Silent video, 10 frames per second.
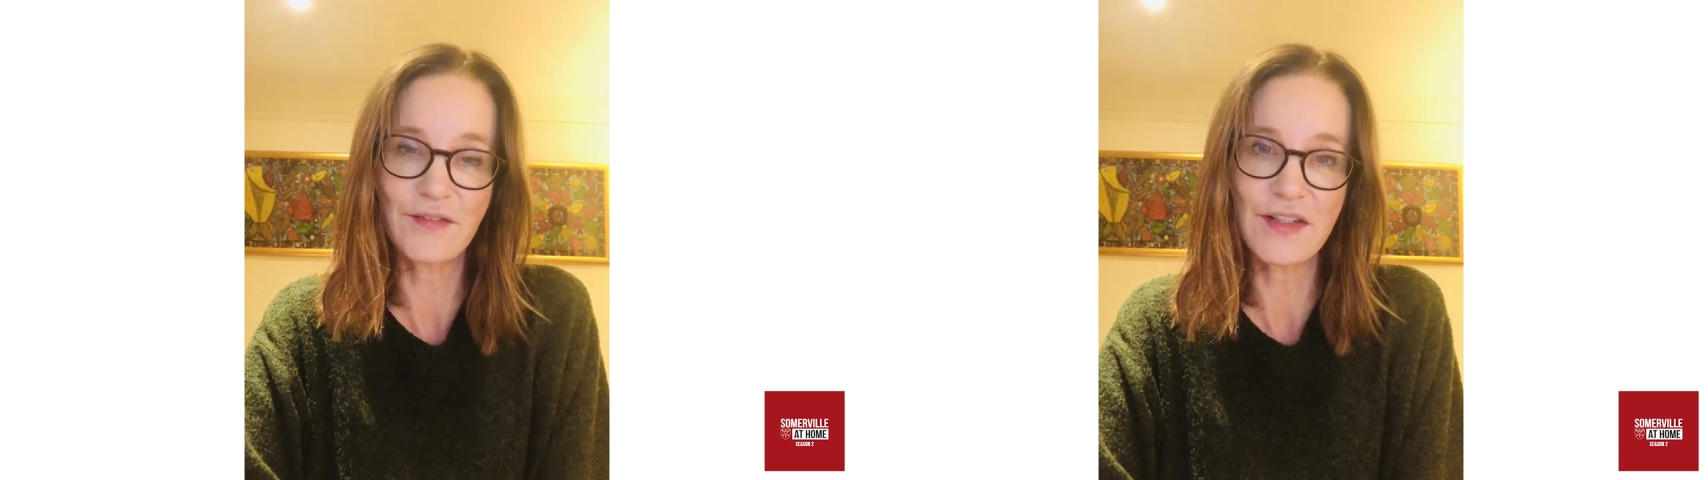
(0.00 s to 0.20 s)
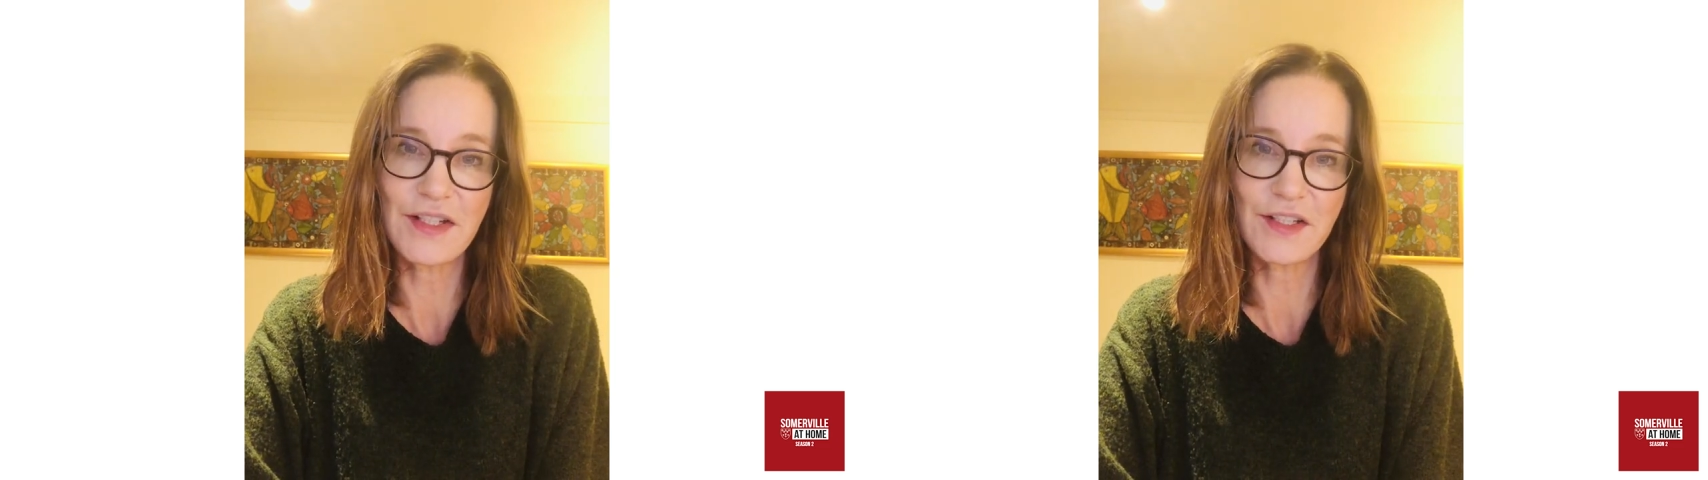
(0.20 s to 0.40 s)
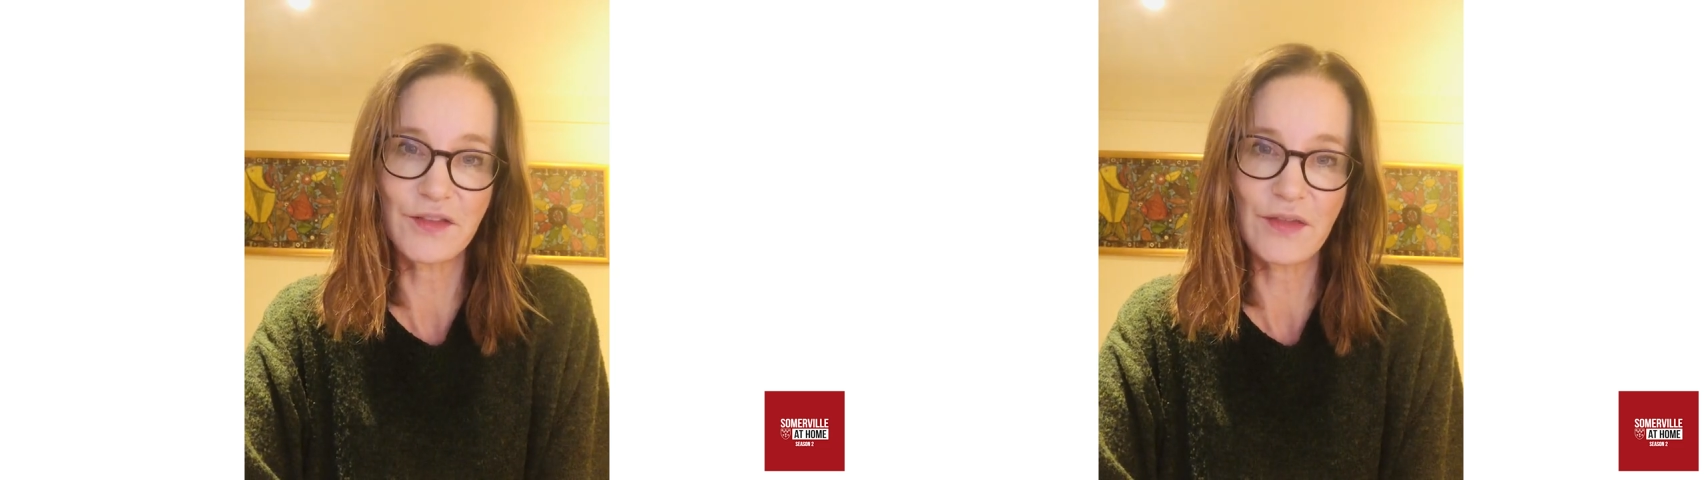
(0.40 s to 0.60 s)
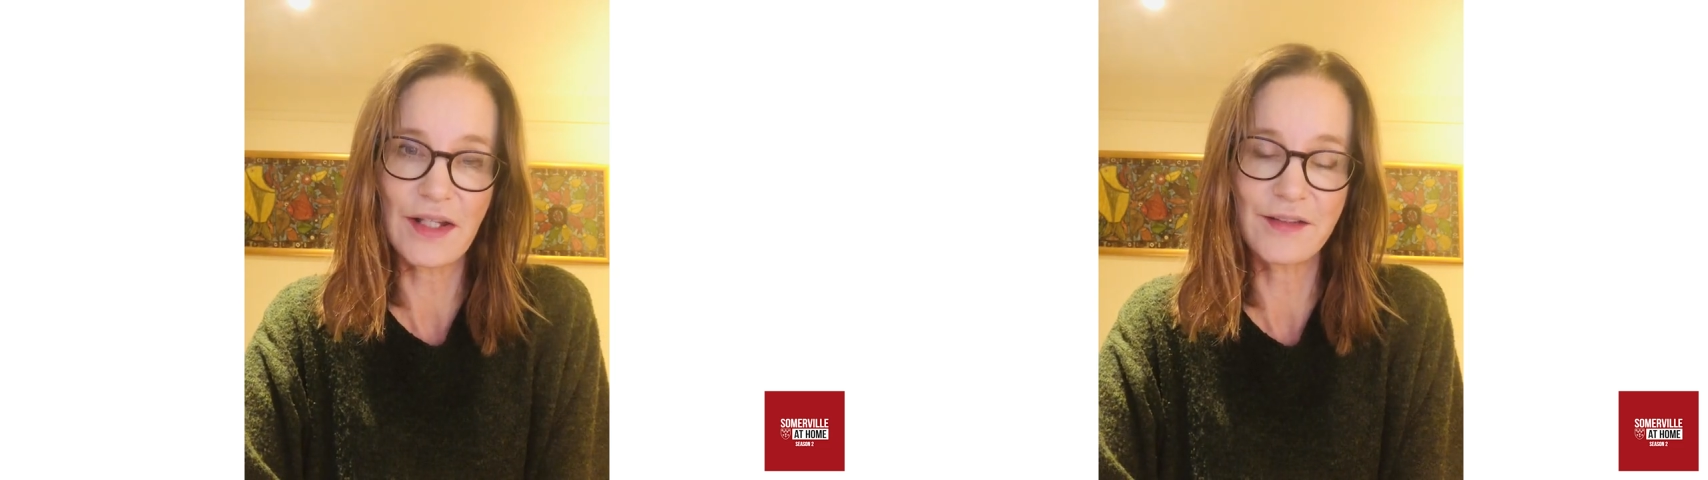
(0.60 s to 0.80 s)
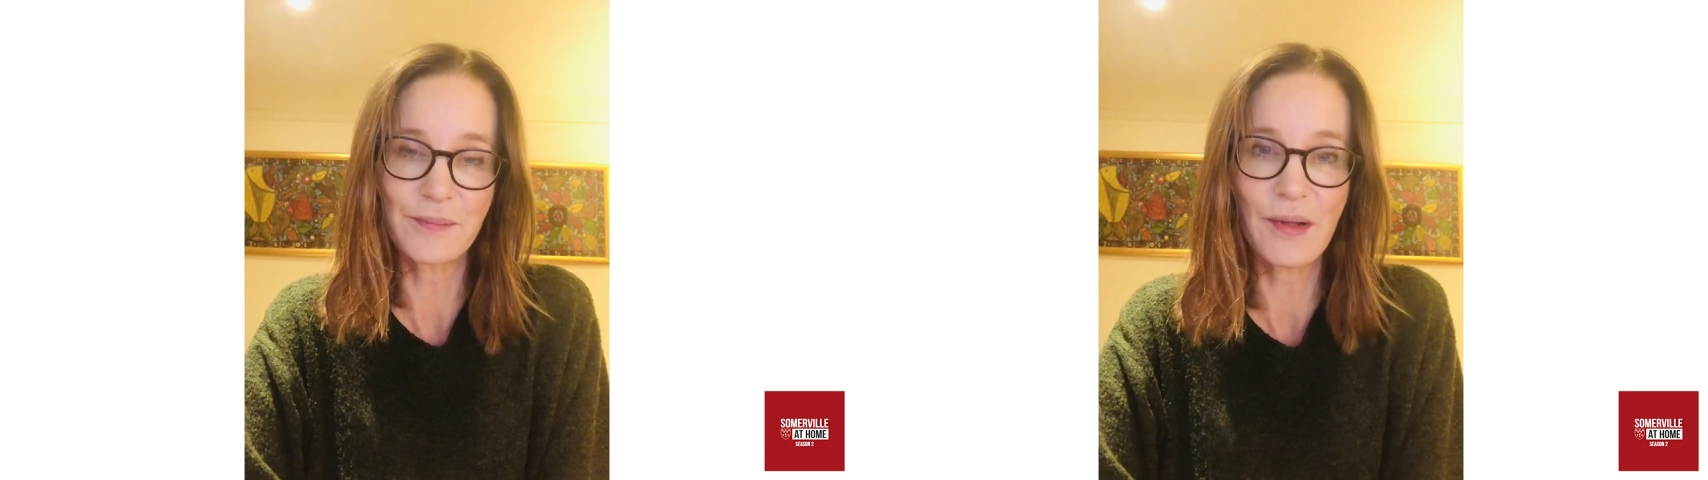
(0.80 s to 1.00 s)
dictionary
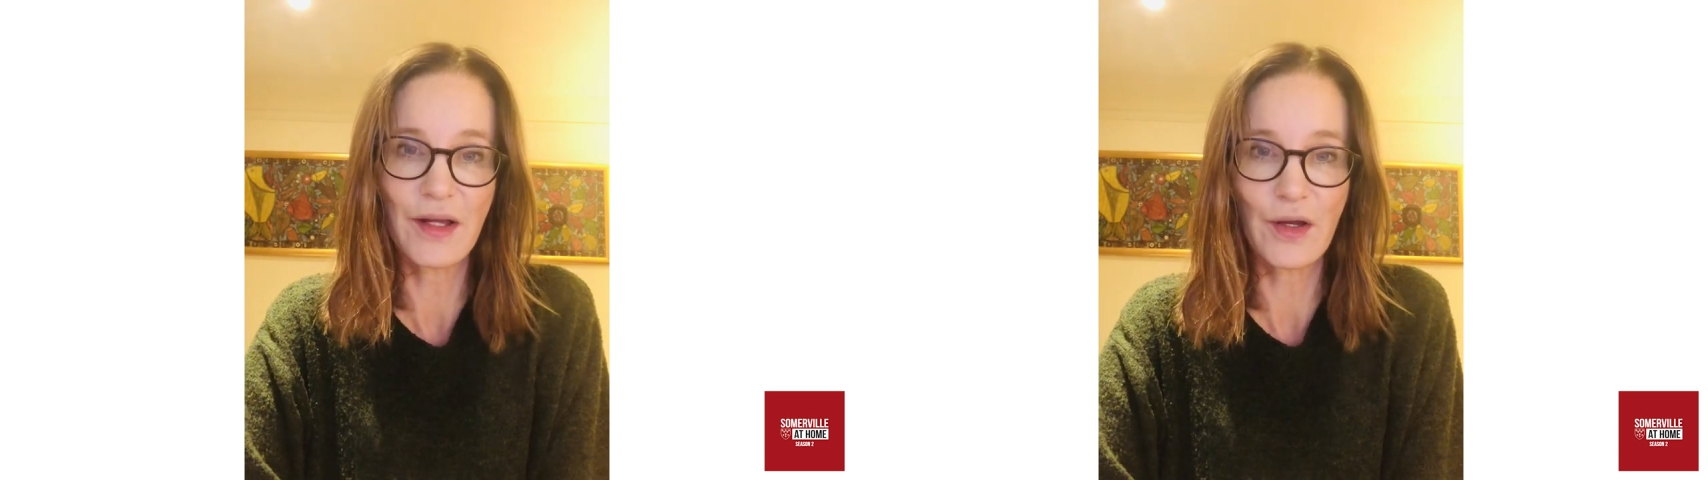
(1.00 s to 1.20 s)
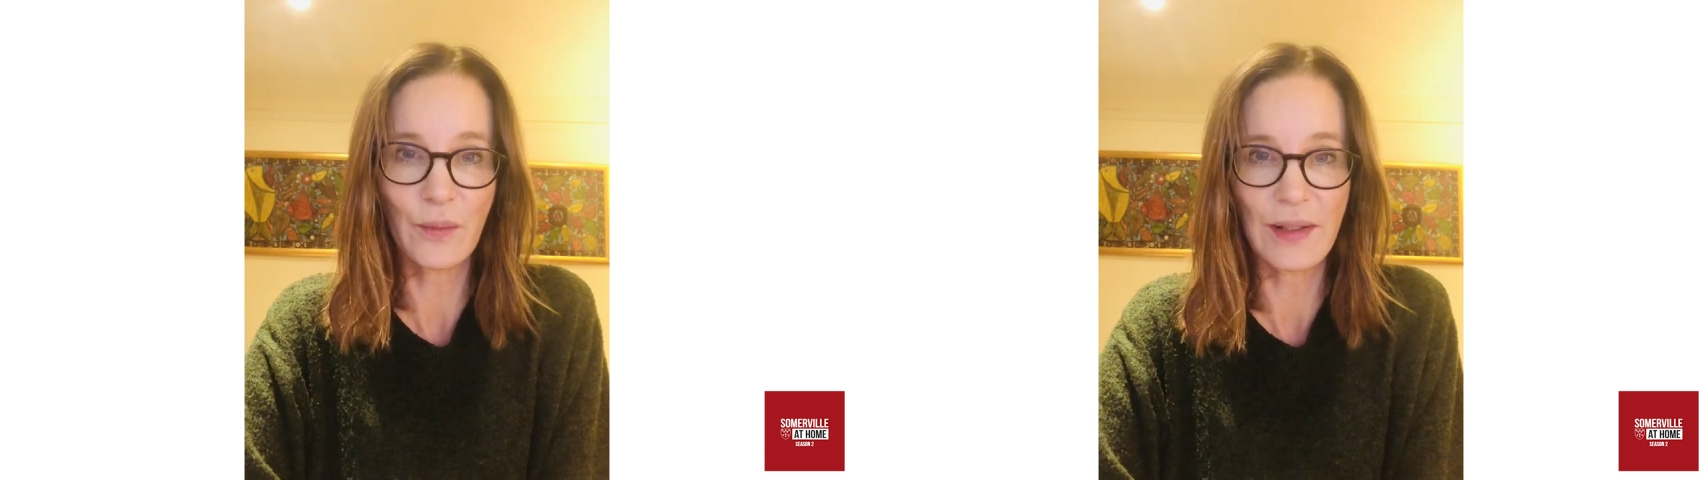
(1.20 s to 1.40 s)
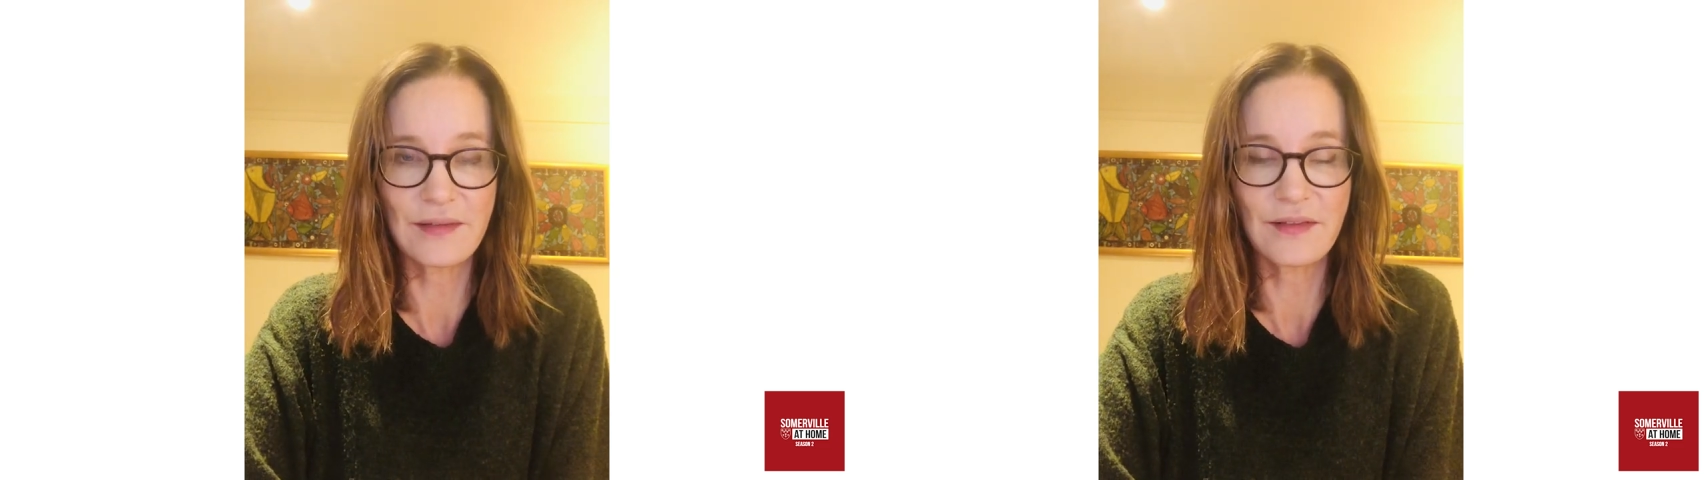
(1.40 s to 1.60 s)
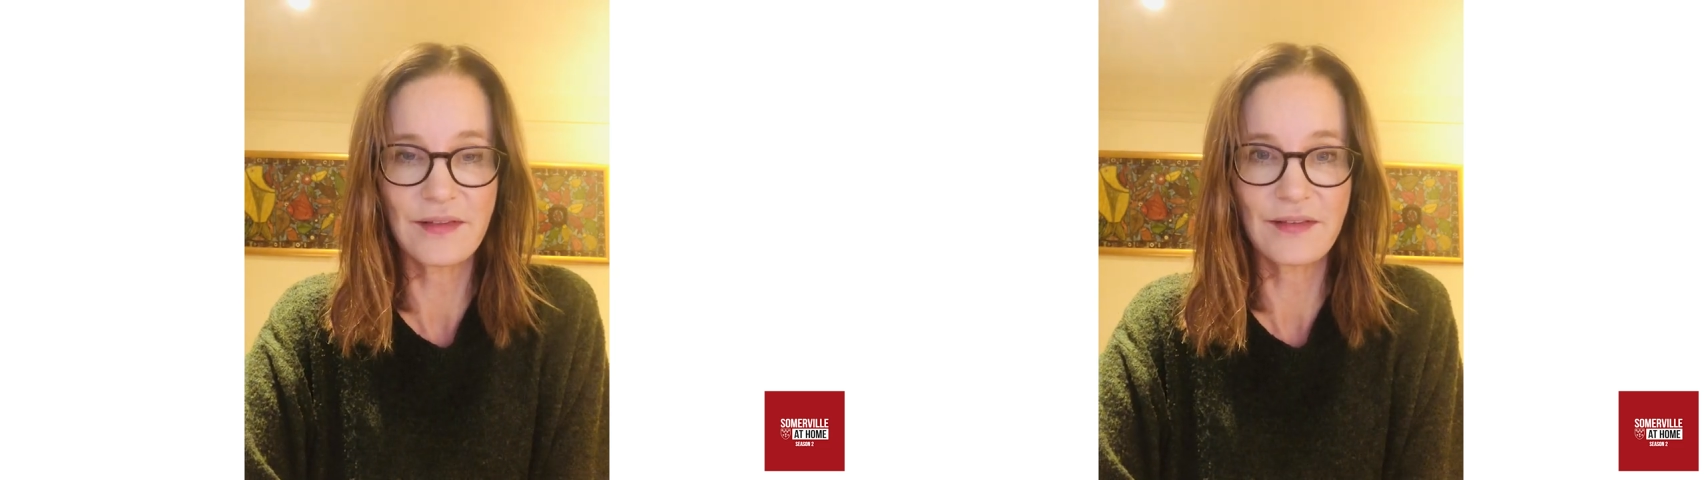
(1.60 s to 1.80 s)
is my oasis,